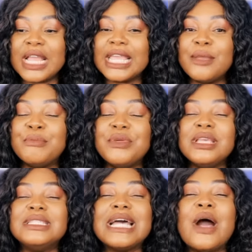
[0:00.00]
Like, it
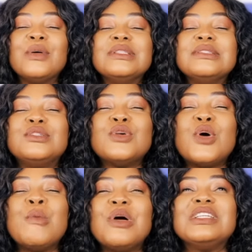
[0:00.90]
brings out
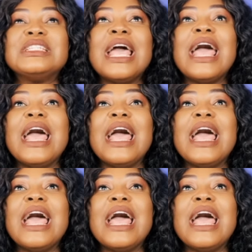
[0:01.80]
so much